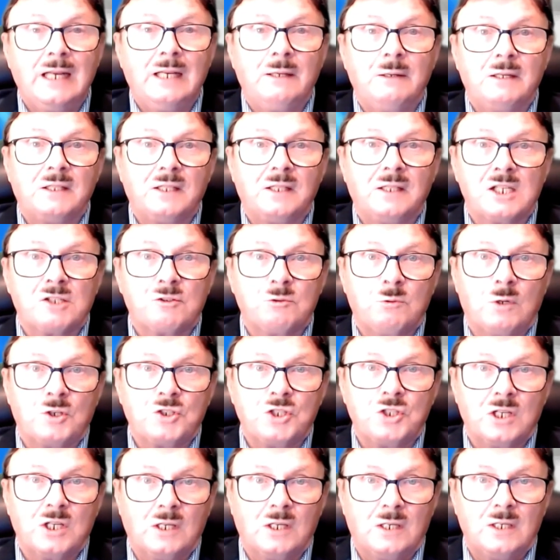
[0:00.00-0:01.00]
Anyway, thanks for
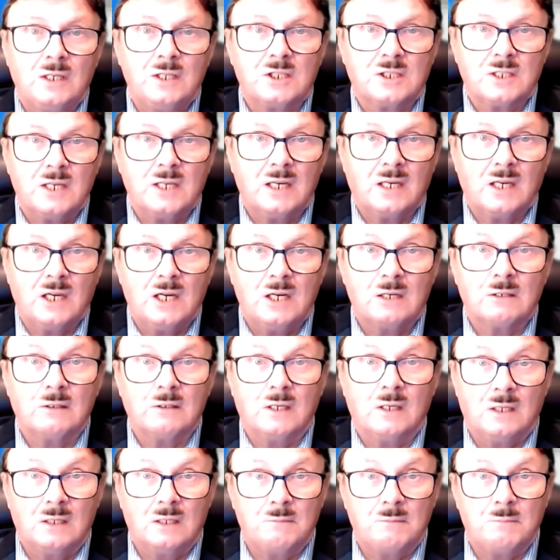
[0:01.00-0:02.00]
watching, guys. Take care
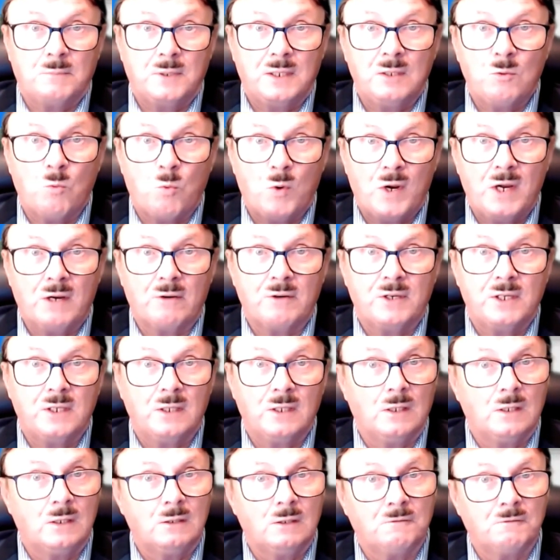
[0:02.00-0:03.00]
and be wary
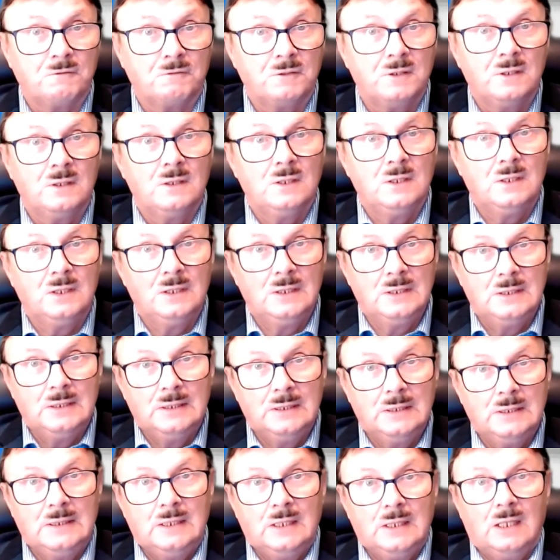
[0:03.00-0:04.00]
of
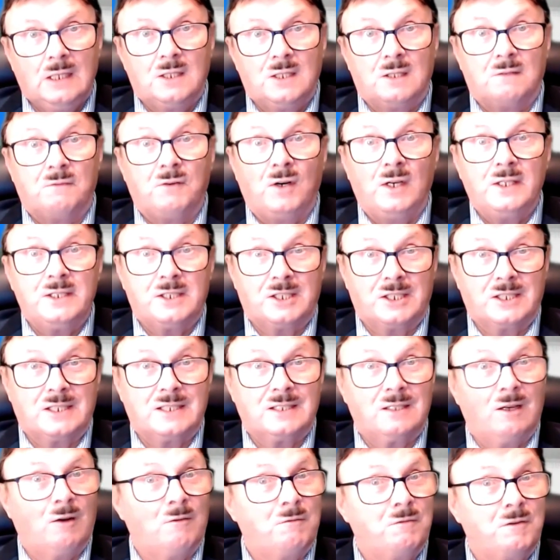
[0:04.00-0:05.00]
the
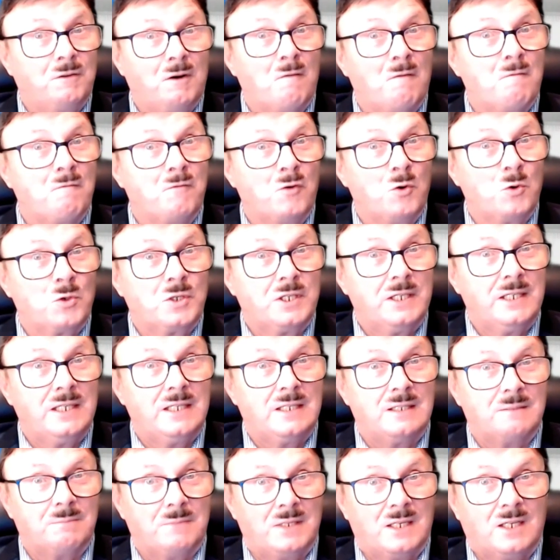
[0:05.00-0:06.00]
Vice of
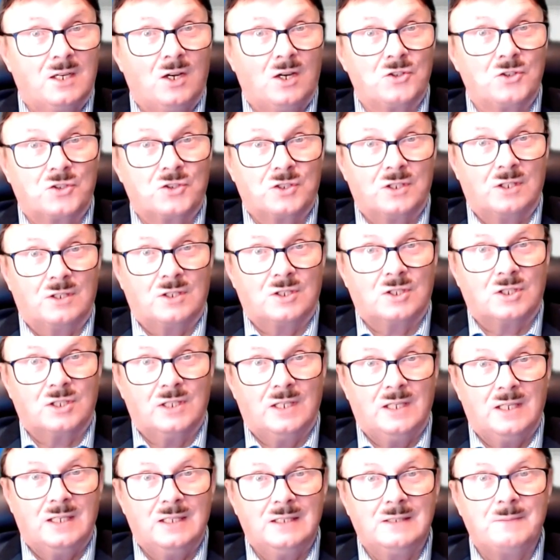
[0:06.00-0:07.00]
voting, because it's
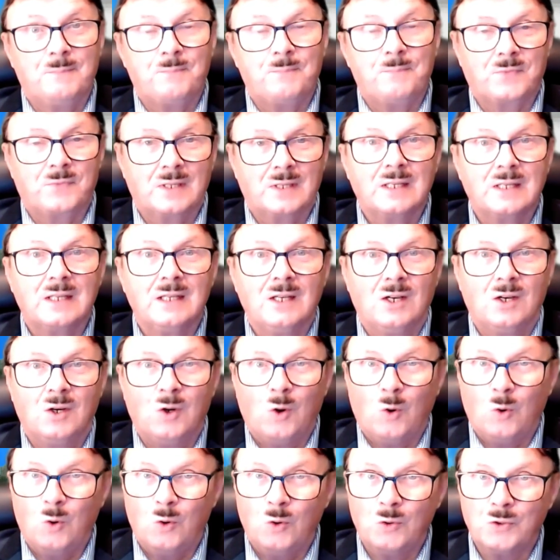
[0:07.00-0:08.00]

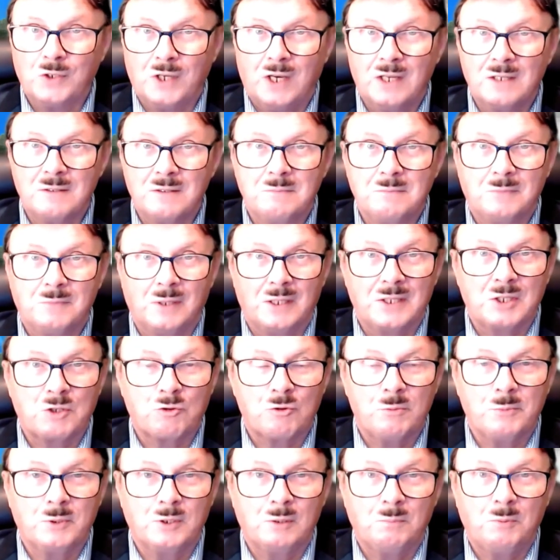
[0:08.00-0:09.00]
all done by
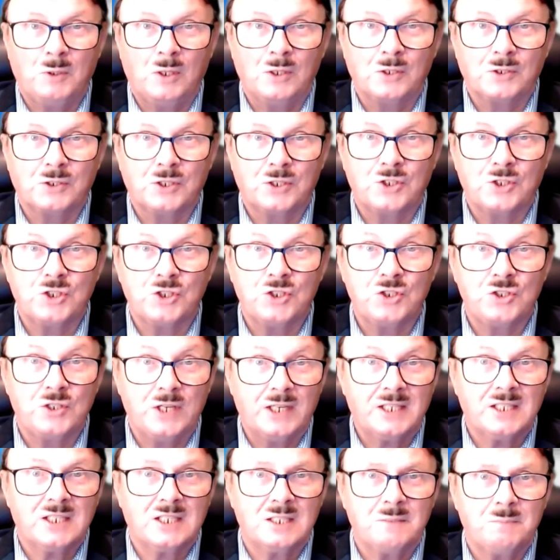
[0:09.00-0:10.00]
criminal politicians
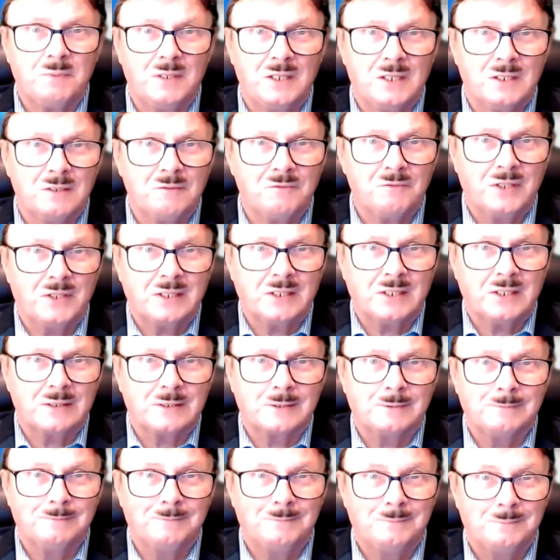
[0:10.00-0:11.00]
yet to be
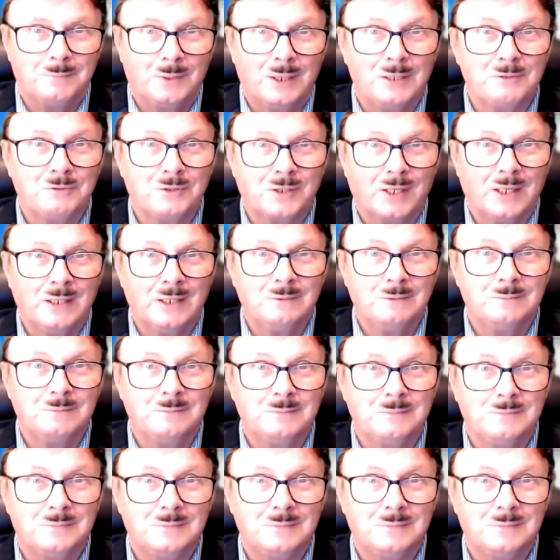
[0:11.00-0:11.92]
convicted. Bye for now.